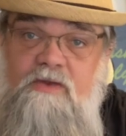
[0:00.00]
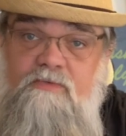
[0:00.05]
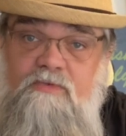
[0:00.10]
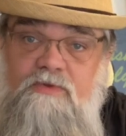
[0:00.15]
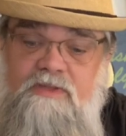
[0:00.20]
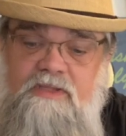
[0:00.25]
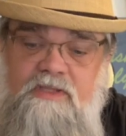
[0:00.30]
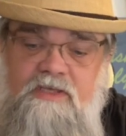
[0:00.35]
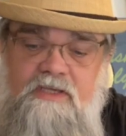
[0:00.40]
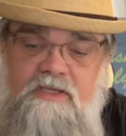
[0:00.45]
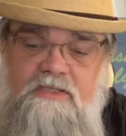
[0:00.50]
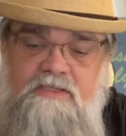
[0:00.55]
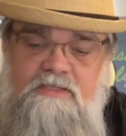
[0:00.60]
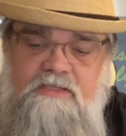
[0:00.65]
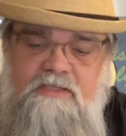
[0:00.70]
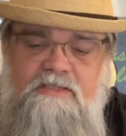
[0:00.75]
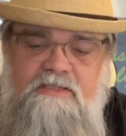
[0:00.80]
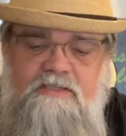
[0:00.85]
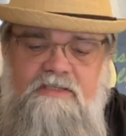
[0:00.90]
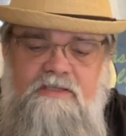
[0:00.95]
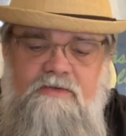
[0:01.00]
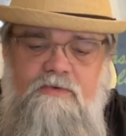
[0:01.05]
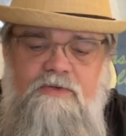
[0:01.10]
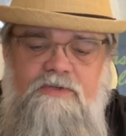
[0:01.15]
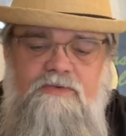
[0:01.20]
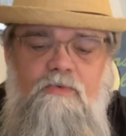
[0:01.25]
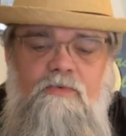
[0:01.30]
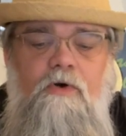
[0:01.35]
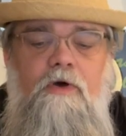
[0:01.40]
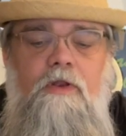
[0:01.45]
with this. Let's see
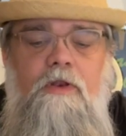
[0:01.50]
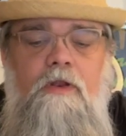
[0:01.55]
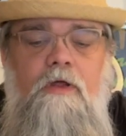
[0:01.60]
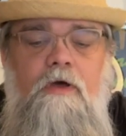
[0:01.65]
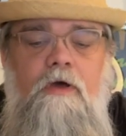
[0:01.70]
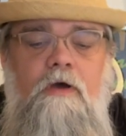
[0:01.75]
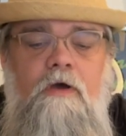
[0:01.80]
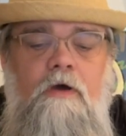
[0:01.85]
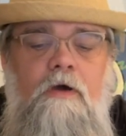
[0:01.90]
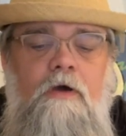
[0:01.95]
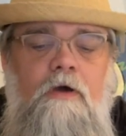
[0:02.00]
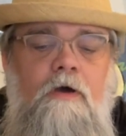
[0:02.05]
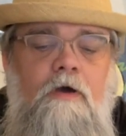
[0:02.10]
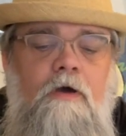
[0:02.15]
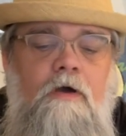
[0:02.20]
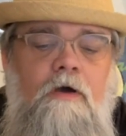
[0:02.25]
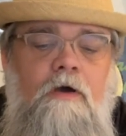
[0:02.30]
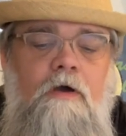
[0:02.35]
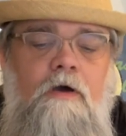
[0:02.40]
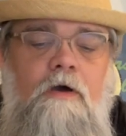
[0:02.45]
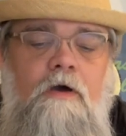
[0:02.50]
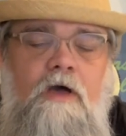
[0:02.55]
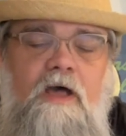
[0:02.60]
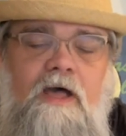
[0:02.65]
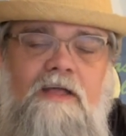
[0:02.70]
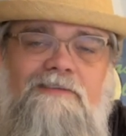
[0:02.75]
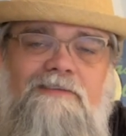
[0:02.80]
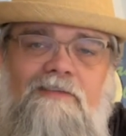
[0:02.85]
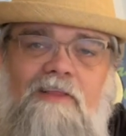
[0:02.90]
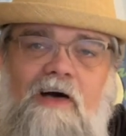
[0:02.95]
which one.
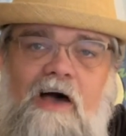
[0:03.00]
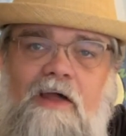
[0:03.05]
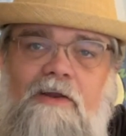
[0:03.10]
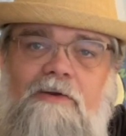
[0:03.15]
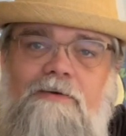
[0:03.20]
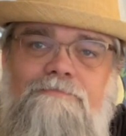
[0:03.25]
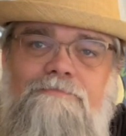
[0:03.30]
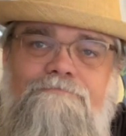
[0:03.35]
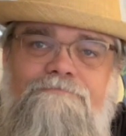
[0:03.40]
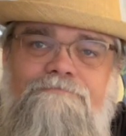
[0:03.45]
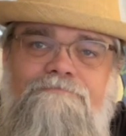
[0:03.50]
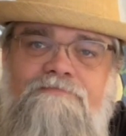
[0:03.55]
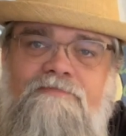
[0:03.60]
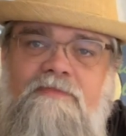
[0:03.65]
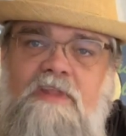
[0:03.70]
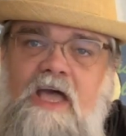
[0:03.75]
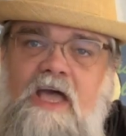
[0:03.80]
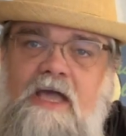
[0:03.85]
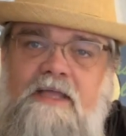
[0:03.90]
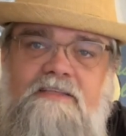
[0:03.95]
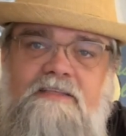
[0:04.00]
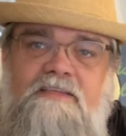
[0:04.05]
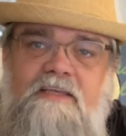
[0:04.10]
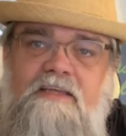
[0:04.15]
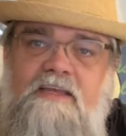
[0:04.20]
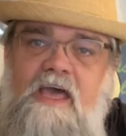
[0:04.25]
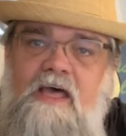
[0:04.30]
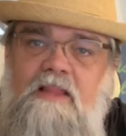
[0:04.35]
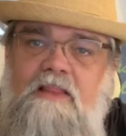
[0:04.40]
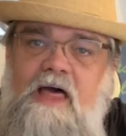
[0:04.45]
That's a liner. I could
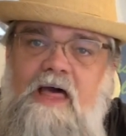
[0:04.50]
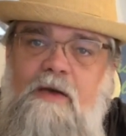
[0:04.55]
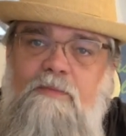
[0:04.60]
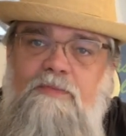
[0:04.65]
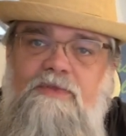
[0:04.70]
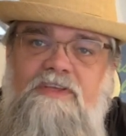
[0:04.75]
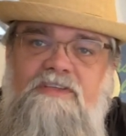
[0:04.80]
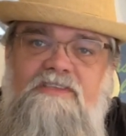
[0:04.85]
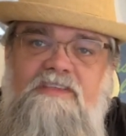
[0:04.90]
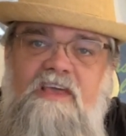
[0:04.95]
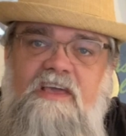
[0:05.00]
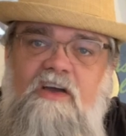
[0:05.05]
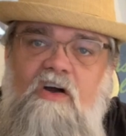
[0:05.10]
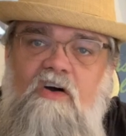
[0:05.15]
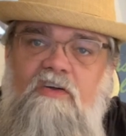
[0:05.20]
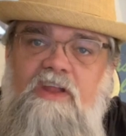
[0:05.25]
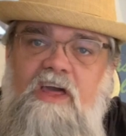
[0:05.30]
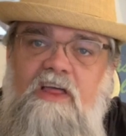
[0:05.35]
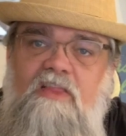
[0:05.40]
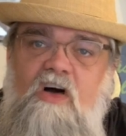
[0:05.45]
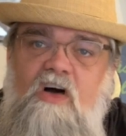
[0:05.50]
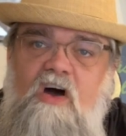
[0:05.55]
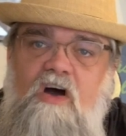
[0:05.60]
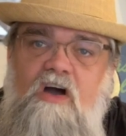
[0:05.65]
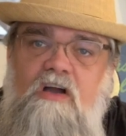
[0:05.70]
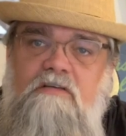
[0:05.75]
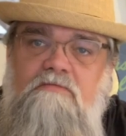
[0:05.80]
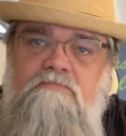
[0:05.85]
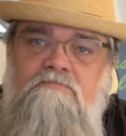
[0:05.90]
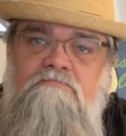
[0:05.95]
sit down and line with this thing all day long.
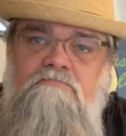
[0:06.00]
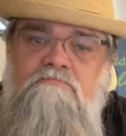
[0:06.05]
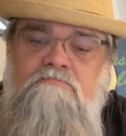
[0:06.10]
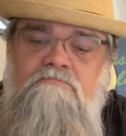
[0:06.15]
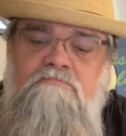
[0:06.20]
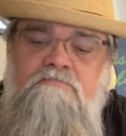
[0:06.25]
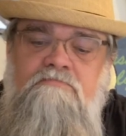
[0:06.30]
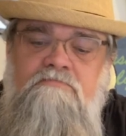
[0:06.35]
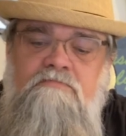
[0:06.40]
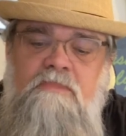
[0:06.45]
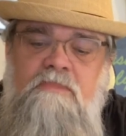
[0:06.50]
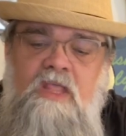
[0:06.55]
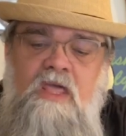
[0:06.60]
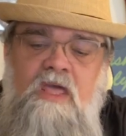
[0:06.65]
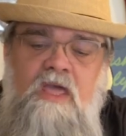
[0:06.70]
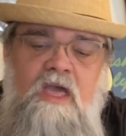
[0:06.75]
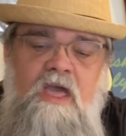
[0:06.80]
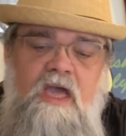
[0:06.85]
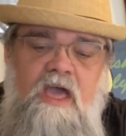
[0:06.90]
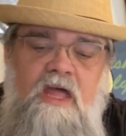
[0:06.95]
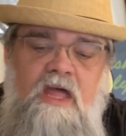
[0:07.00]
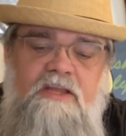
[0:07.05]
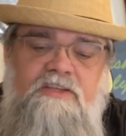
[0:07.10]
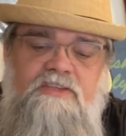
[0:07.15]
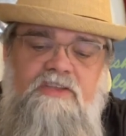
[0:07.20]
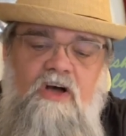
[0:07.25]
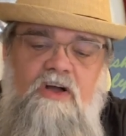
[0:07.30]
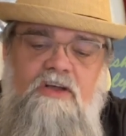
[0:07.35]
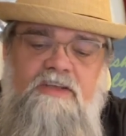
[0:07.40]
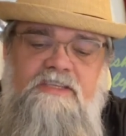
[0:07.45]
And as
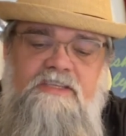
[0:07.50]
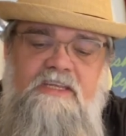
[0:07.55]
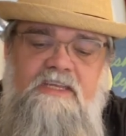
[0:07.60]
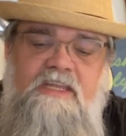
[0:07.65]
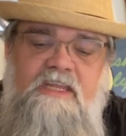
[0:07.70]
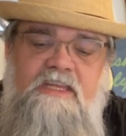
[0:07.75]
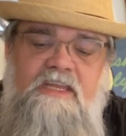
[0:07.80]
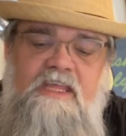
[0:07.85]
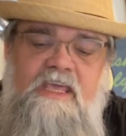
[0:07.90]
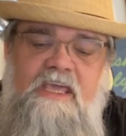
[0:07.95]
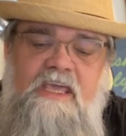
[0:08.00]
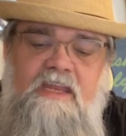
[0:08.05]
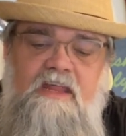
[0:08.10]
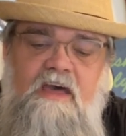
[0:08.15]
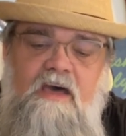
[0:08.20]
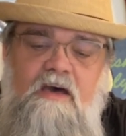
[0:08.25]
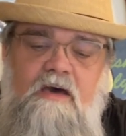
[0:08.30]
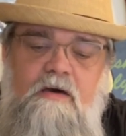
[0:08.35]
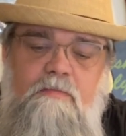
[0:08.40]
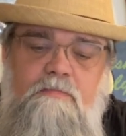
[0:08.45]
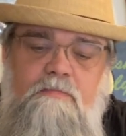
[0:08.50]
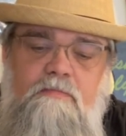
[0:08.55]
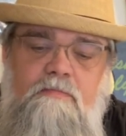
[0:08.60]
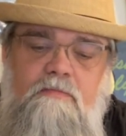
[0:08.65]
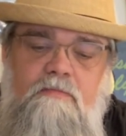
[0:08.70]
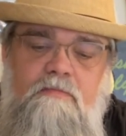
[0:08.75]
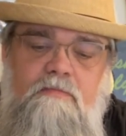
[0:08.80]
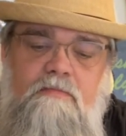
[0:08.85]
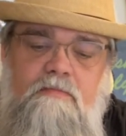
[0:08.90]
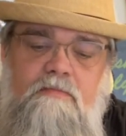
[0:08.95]
long as it didn't heat up,
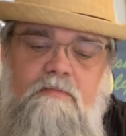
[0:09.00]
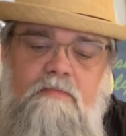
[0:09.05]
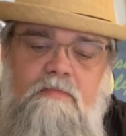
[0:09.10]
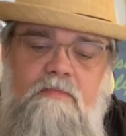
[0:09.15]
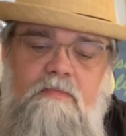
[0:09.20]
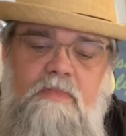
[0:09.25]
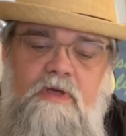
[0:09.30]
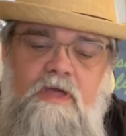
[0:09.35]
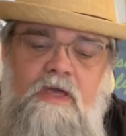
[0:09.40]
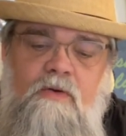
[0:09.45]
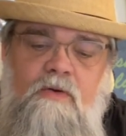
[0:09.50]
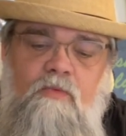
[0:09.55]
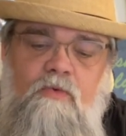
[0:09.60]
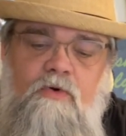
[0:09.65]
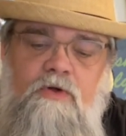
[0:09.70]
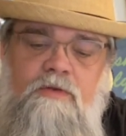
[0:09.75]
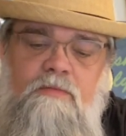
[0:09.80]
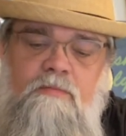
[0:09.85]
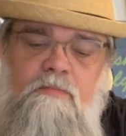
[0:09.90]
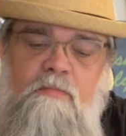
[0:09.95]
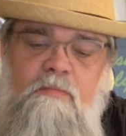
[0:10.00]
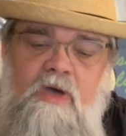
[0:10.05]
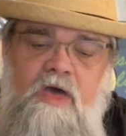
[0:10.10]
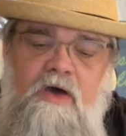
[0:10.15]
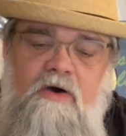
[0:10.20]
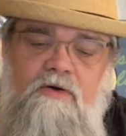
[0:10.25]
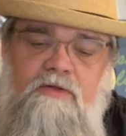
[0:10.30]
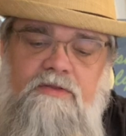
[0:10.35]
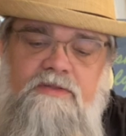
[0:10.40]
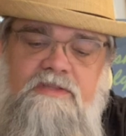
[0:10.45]
it wouldn't
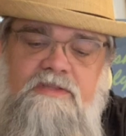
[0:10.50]
melt